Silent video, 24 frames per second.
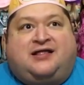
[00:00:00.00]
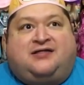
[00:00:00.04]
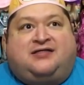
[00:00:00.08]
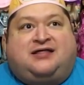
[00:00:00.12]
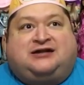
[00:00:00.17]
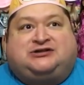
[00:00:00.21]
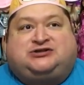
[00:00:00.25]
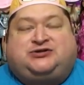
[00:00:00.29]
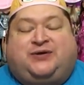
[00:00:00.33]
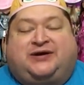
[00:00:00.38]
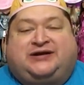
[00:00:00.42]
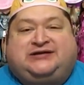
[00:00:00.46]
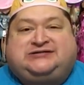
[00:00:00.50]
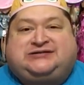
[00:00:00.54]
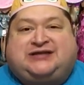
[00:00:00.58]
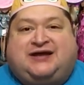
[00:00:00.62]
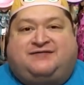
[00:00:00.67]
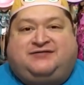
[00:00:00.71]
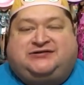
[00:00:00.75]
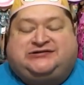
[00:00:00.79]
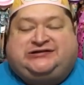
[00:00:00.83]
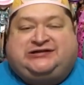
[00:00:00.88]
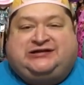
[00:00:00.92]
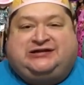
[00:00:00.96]
that
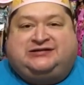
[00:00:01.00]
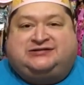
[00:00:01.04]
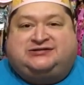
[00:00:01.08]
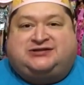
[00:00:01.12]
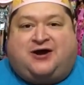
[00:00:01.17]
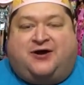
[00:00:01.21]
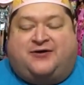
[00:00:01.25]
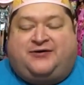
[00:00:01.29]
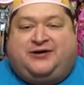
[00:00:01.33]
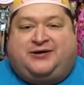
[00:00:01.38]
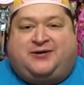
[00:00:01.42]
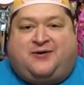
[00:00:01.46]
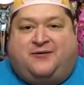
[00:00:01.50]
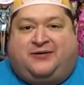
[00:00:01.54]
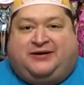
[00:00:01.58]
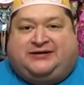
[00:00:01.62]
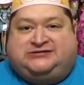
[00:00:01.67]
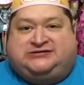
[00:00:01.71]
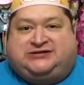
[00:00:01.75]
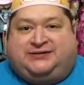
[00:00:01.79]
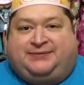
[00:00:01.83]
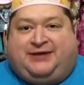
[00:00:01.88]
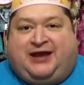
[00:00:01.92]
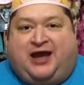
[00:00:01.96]
2017 is already
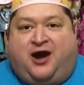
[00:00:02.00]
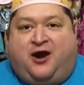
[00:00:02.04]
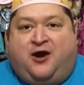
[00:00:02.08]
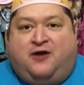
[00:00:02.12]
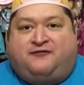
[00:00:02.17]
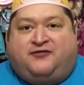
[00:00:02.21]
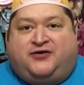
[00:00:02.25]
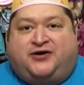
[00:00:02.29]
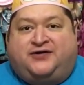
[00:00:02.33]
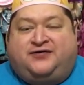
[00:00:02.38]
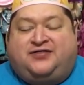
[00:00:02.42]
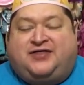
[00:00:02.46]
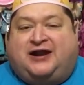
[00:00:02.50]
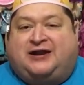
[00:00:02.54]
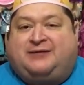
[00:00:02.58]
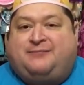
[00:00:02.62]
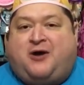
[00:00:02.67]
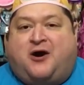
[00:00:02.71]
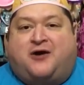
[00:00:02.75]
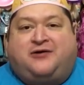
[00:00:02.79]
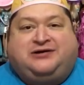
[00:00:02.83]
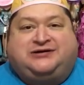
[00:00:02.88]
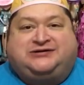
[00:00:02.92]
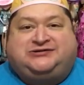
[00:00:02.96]
going to be over, that
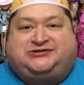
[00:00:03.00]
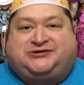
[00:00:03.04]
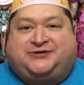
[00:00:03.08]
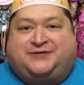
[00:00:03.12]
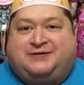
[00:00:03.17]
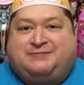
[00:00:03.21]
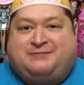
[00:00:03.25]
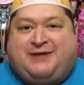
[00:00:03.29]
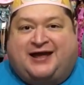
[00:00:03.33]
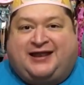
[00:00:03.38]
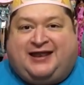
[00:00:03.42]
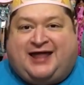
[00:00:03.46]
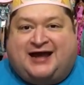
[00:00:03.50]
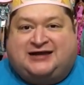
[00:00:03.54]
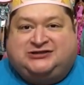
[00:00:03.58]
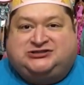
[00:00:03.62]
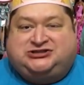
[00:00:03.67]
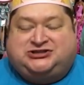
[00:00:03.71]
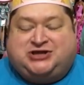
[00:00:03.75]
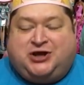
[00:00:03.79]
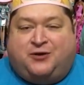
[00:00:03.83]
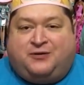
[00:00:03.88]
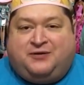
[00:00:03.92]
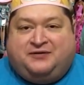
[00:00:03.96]
I'm already doing my last
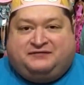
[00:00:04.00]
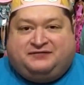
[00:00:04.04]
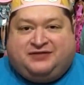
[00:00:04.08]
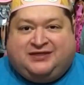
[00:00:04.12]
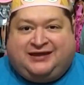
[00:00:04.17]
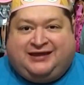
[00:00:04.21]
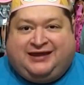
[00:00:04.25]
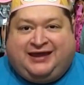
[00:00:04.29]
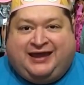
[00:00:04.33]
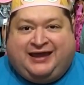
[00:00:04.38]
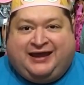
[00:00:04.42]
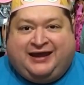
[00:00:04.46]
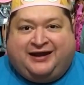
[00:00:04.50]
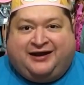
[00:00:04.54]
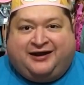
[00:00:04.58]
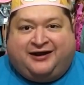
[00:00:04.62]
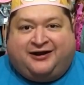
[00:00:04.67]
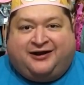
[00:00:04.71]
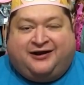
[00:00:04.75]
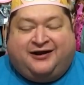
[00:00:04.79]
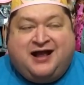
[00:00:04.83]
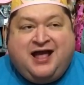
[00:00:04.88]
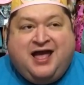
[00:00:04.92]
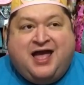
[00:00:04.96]
show of the
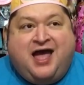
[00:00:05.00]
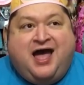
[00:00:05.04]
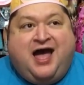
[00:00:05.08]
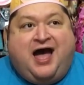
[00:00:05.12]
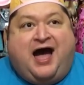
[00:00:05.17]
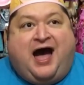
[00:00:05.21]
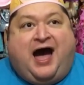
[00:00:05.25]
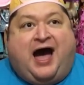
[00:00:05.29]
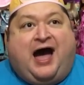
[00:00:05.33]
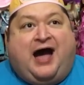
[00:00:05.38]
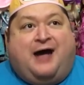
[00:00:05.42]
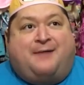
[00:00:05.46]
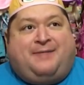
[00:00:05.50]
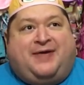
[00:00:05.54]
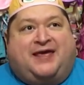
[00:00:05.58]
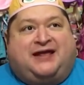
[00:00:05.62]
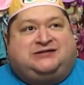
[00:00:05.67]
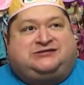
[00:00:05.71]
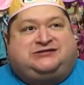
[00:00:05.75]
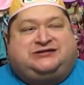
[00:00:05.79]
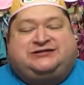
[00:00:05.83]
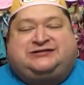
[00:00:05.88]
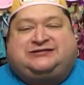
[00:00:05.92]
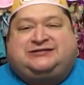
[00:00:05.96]
year.
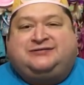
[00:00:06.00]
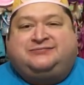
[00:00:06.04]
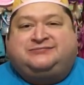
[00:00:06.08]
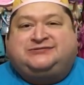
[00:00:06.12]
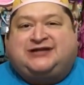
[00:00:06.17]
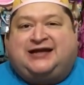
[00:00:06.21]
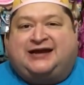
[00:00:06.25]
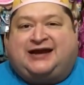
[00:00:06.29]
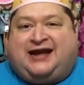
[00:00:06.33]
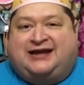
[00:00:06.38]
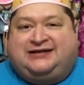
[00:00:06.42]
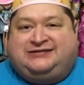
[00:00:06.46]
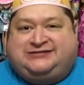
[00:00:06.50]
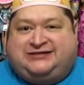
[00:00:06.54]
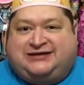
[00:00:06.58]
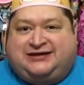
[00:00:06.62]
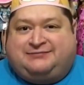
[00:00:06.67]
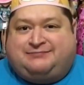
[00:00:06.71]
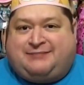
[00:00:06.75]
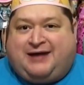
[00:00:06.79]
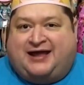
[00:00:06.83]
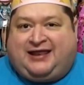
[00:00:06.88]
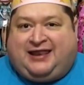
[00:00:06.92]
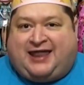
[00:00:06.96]
It just seems like I
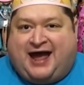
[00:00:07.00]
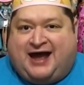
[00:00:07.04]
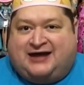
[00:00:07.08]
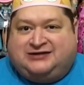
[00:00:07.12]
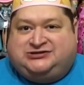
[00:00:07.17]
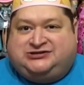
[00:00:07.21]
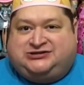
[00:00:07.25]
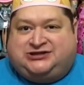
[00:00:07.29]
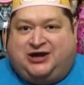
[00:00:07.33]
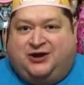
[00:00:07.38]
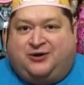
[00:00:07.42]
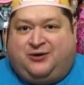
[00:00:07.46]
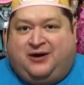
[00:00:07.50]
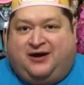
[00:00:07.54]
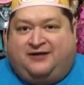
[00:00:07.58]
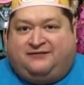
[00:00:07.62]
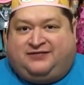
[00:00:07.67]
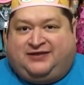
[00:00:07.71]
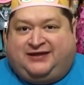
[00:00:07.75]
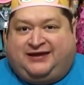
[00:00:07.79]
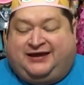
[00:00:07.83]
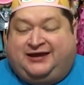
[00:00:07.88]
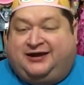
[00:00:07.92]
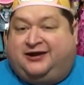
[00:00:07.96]
did my last show
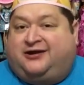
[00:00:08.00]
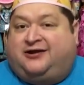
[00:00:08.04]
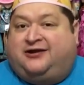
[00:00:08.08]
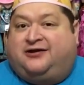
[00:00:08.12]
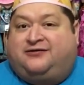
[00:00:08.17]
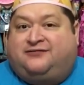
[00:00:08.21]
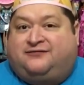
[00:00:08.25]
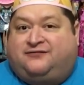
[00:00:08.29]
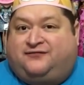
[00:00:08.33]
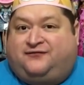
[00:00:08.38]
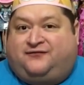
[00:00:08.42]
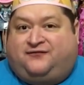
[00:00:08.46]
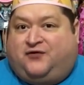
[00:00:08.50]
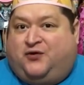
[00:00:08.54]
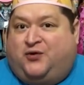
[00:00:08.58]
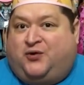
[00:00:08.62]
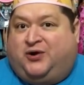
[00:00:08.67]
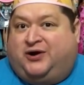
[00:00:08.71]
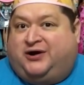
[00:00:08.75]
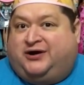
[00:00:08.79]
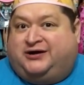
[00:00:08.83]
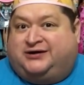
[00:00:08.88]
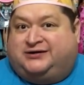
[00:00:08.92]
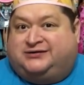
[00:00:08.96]
of the year
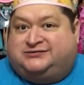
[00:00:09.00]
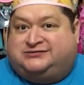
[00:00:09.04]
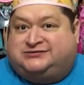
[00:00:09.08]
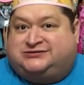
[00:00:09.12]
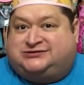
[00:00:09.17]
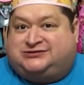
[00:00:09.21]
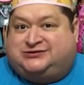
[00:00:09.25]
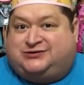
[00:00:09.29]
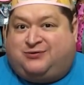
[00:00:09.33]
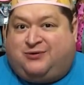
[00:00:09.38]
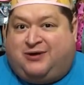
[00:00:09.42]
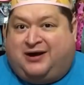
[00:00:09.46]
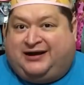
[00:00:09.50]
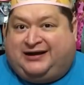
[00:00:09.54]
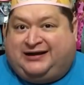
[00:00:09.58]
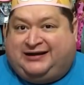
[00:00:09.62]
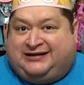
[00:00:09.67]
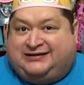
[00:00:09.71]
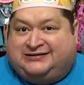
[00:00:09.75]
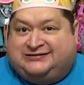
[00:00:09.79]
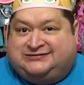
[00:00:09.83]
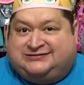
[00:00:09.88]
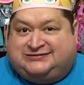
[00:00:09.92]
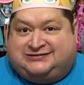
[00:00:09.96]
for
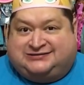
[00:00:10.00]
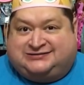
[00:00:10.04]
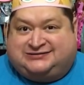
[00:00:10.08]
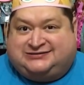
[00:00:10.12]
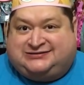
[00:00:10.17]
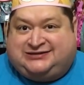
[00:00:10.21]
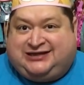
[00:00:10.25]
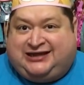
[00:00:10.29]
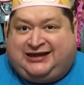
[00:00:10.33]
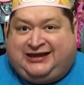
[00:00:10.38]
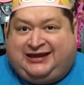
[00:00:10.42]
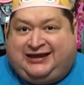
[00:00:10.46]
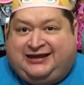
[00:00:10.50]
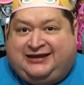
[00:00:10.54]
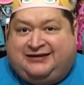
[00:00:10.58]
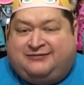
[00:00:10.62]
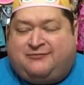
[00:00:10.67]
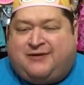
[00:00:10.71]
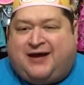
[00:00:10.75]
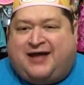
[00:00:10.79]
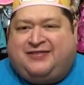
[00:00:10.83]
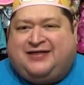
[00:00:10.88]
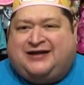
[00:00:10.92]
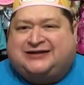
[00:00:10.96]

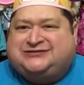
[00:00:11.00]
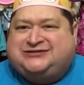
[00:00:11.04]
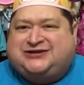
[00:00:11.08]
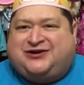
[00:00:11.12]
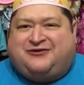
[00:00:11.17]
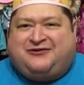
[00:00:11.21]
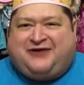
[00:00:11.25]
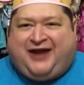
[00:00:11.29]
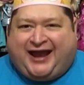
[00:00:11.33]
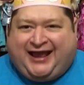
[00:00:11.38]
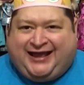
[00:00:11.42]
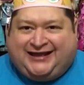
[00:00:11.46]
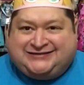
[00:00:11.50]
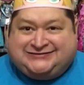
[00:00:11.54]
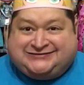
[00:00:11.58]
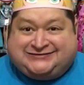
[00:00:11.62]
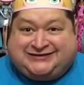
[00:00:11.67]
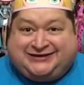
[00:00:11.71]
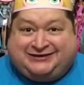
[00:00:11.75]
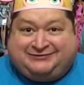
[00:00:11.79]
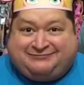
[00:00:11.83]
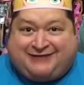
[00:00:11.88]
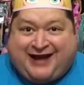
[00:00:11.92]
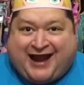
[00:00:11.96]
2016. Wow, that's
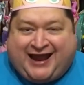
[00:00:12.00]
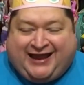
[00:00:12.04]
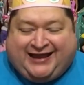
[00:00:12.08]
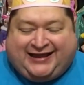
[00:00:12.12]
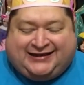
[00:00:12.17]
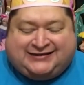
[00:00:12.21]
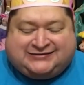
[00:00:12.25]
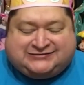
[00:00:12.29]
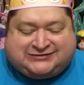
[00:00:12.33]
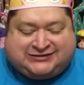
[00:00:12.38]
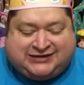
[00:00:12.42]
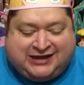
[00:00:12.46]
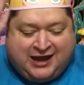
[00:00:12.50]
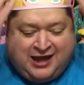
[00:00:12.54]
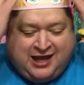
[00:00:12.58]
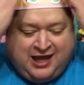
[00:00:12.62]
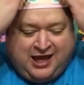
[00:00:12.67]
crazy, right?